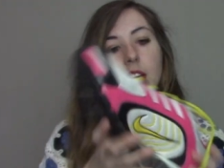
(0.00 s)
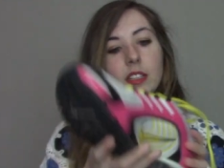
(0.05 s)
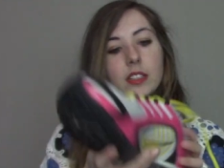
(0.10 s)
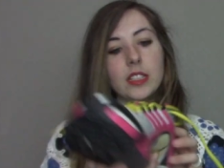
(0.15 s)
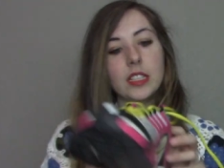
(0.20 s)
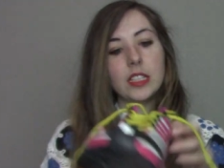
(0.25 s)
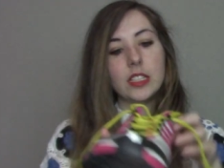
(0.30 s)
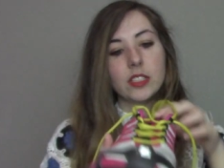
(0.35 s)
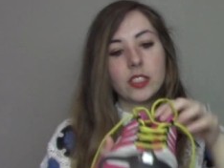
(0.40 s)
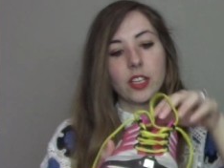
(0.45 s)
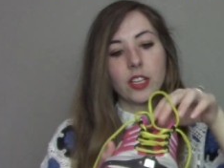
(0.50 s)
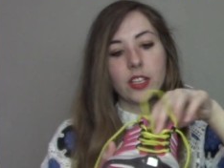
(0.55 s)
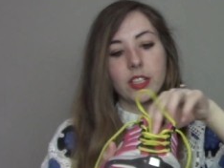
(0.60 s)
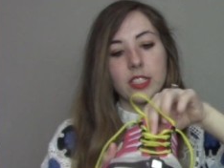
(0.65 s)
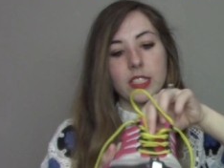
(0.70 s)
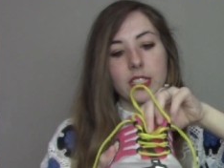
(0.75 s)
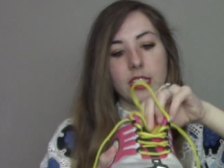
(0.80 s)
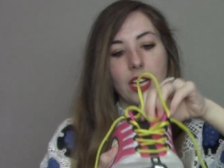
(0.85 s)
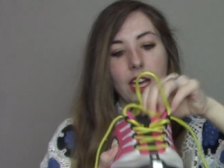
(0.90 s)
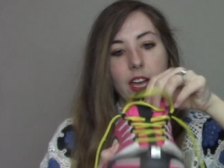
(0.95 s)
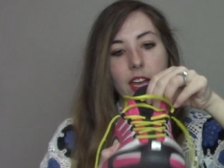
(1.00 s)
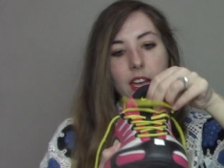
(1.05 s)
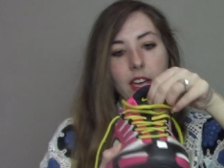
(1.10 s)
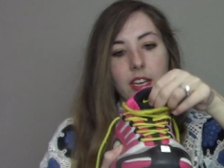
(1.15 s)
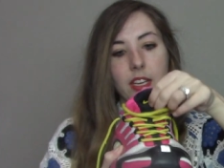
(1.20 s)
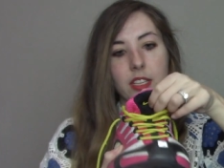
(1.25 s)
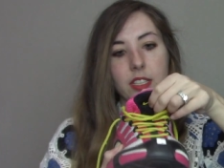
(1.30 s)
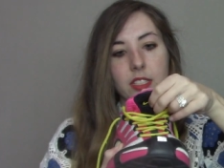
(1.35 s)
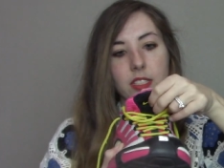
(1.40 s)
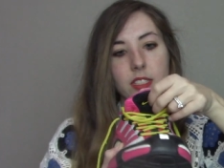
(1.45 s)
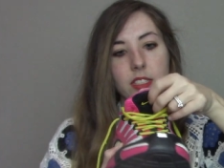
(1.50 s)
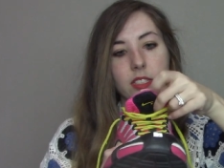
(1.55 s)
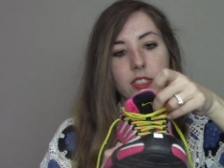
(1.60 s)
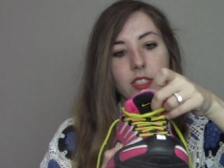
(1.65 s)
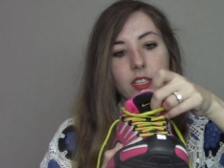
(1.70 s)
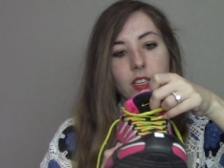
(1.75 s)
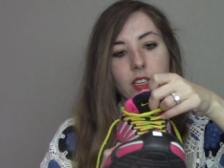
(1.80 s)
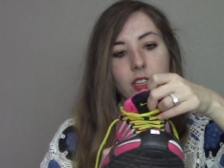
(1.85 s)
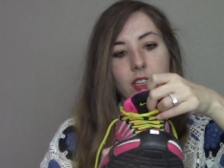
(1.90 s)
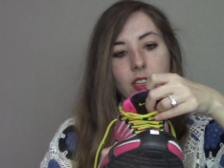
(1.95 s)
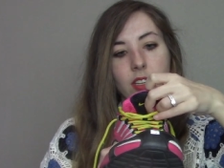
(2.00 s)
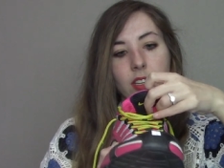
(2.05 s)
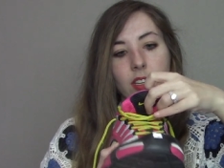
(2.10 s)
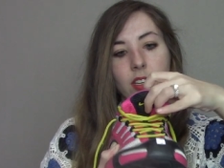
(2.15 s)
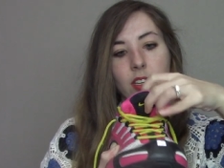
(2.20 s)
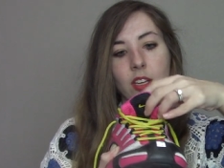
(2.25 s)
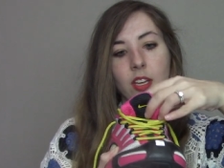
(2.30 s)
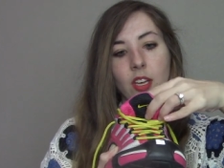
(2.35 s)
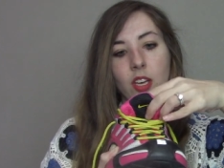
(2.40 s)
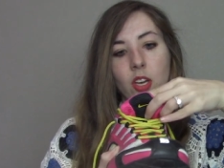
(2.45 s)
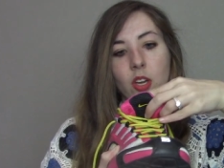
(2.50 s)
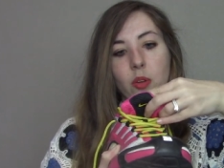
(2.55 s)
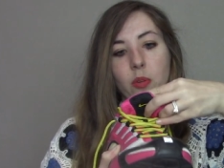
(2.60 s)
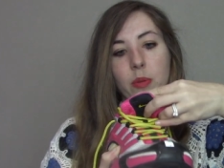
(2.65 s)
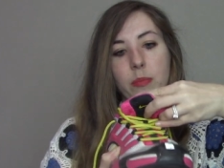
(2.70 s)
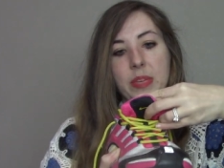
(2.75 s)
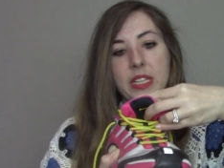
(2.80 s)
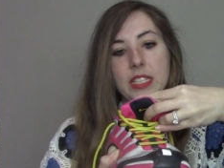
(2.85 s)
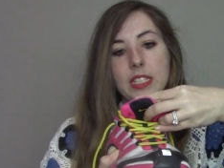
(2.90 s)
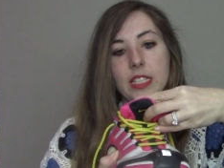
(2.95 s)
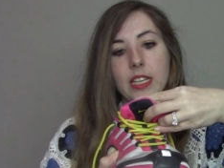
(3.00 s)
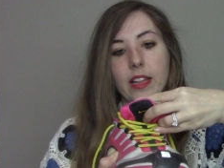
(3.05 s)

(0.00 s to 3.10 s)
These are in a size women's